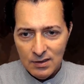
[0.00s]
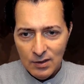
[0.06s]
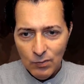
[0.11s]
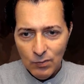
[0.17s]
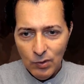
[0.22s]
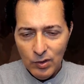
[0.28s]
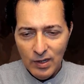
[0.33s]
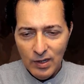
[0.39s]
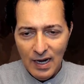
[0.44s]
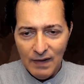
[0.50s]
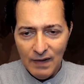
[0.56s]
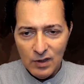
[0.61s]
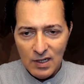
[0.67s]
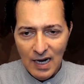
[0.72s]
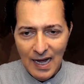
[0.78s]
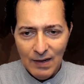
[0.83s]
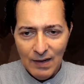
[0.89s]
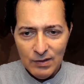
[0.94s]
where you have the
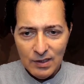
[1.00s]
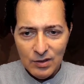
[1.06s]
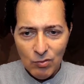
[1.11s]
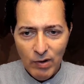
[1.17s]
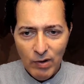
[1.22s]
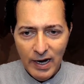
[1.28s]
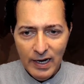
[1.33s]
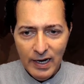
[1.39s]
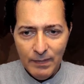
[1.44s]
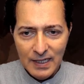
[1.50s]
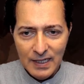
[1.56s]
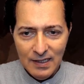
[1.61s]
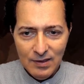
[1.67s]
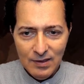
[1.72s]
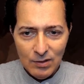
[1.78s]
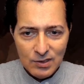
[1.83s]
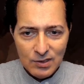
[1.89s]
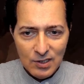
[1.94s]
cloud and the rain, but a
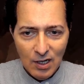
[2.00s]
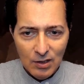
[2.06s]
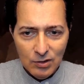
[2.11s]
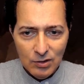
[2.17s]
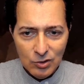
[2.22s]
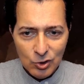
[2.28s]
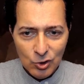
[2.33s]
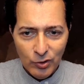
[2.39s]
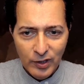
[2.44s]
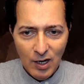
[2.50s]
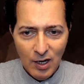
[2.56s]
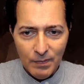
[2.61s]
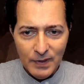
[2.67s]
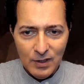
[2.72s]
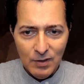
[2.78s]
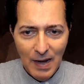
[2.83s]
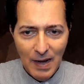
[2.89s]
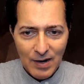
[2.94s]
little sun showing
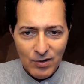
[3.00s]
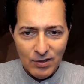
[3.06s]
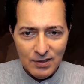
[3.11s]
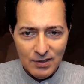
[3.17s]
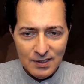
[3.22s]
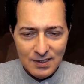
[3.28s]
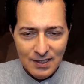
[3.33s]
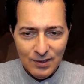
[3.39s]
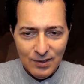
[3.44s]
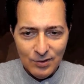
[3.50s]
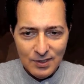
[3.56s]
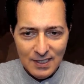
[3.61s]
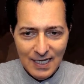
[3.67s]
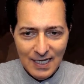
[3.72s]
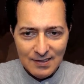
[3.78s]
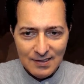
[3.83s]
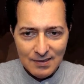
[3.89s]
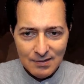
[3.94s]
up in the background, isn't it? You see
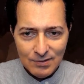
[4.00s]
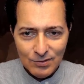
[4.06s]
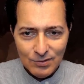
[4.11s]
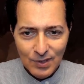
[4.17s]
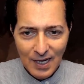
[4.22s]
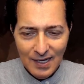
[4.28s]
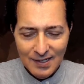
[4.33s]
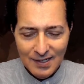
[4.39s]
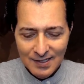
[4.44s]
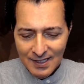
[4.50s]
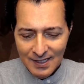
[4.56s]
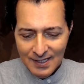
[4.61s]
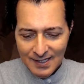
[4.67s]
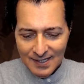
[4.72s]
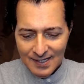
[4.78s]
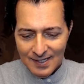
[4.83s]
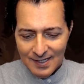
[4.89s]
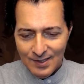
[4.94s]
that? Okay,
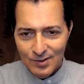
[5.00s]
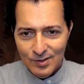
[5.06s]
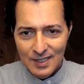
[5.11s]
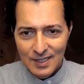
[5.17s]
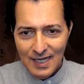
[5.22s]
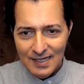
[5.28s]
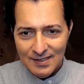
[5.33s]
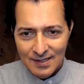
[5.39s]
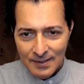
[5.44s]
you see that?